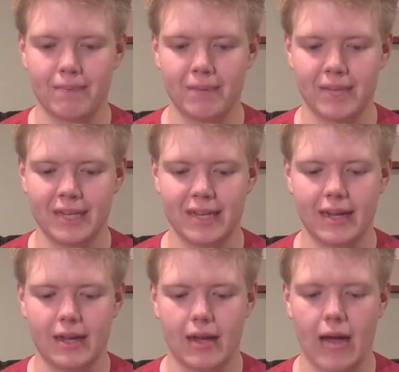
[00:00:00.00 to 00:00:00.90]
but
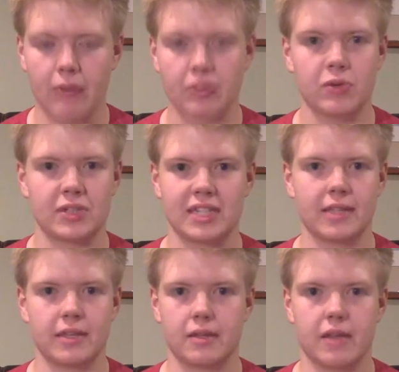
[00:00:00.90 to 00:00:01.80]
I was
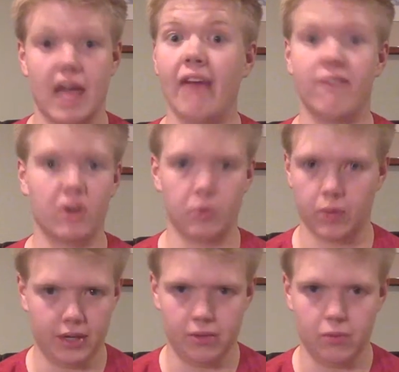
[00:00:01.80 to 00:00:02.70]
noticing that
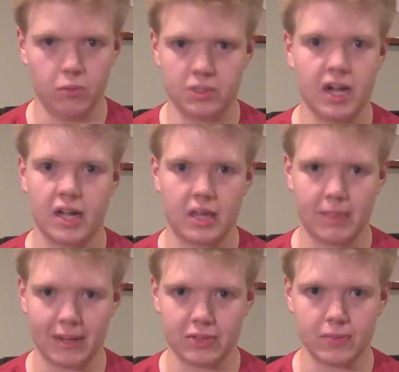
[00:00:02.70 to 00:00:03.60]
everyone was talking
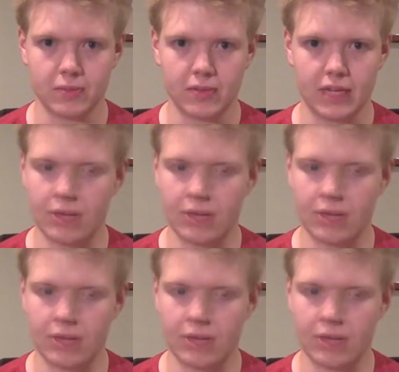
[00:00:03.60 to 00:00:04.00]
about this movie.